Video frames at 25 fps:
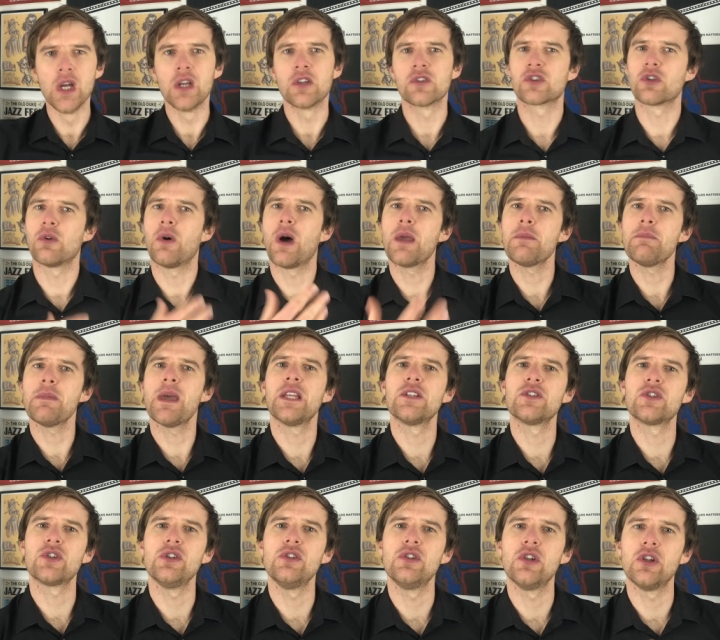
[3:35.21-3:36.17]
So I
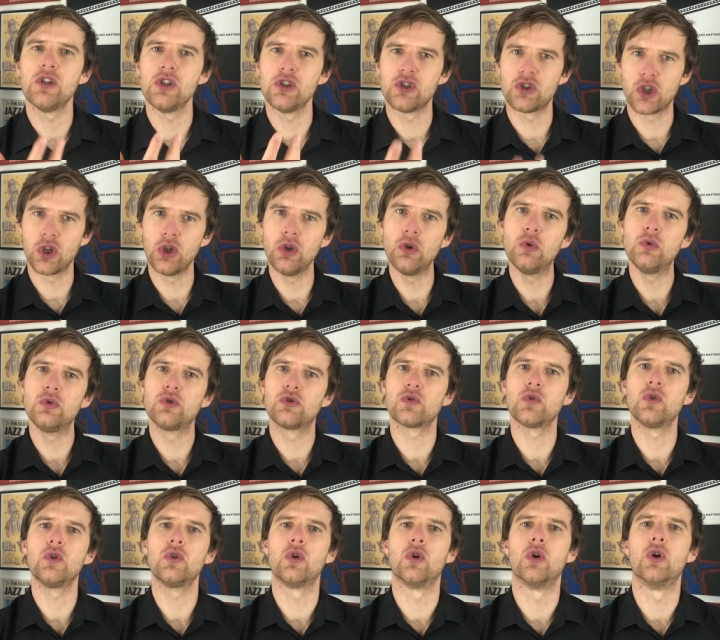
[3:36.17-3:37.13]
mentioned that the two
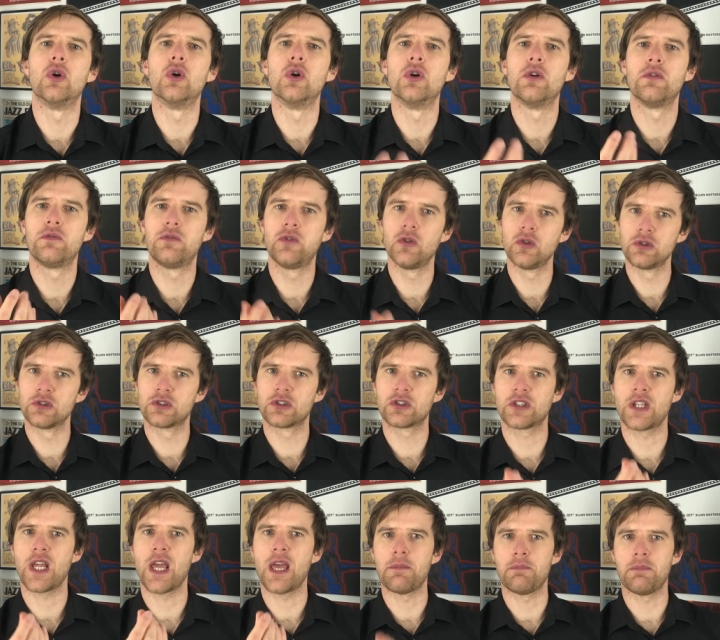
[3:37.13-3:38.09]
draw full
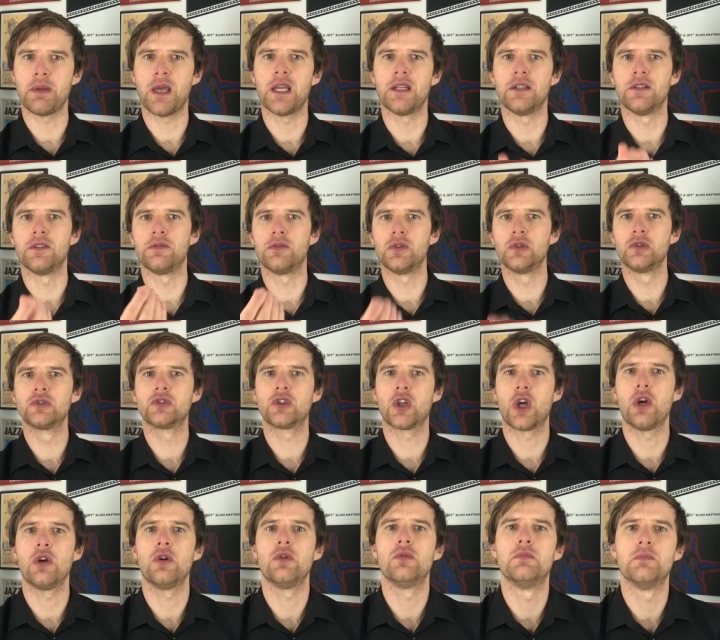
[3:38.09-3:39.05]
step bend, full
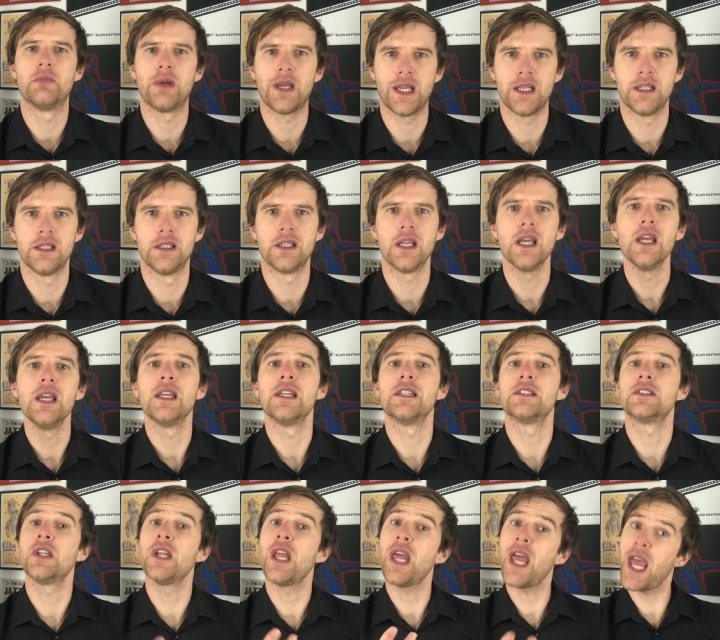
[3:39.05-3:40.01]
tone bend
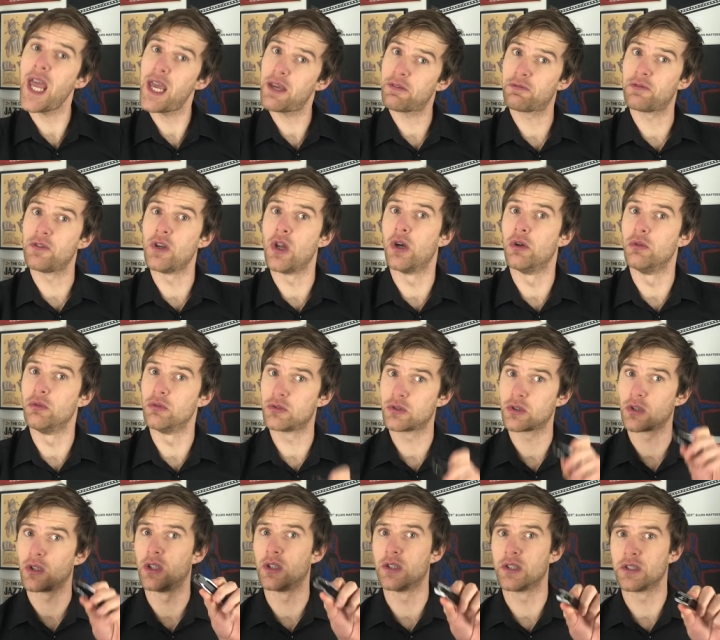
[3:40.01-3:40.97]
is an F
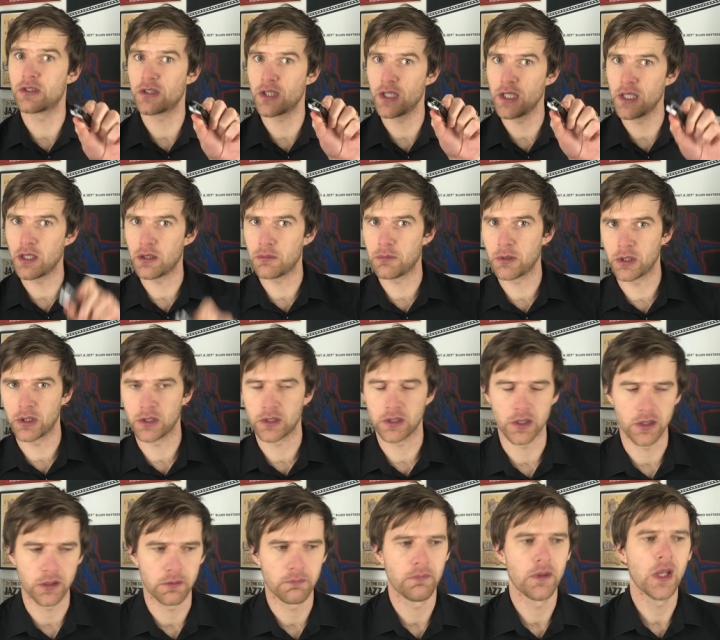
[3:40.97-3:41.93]
note on a C
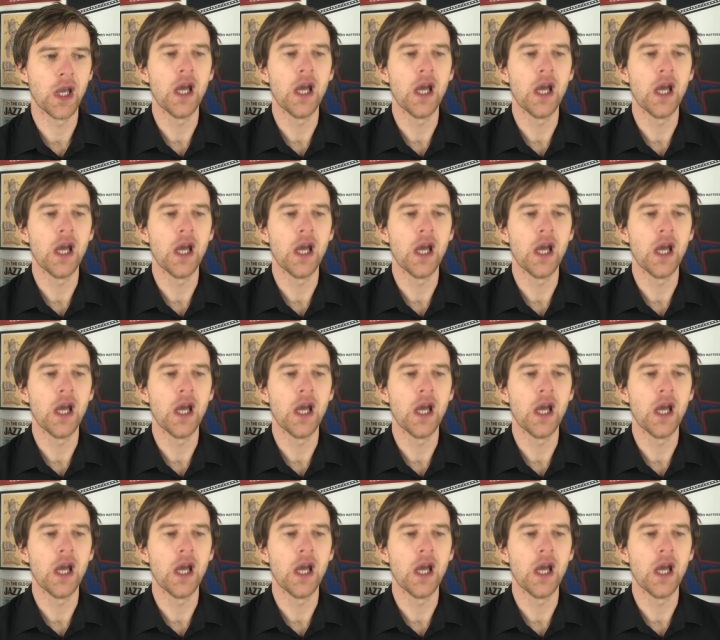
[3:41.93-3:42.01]
harmonica.